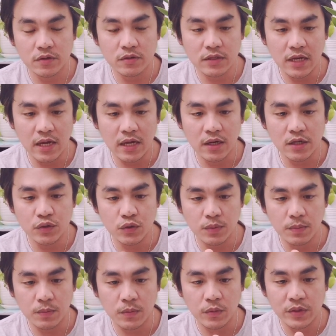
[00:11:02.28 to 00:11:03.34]
retain the
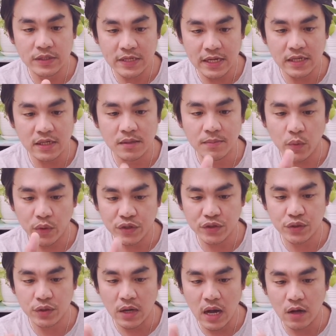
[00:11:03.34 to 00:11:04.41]
moisture out from the
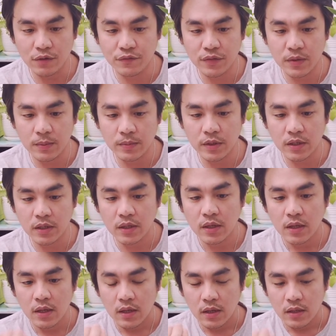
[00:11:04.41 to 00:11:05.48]
soap
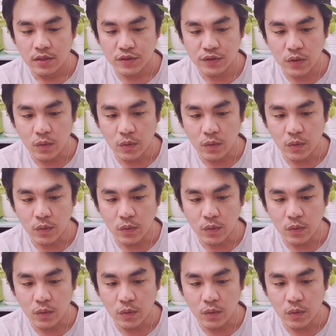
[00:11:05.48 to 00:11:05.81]
perlite,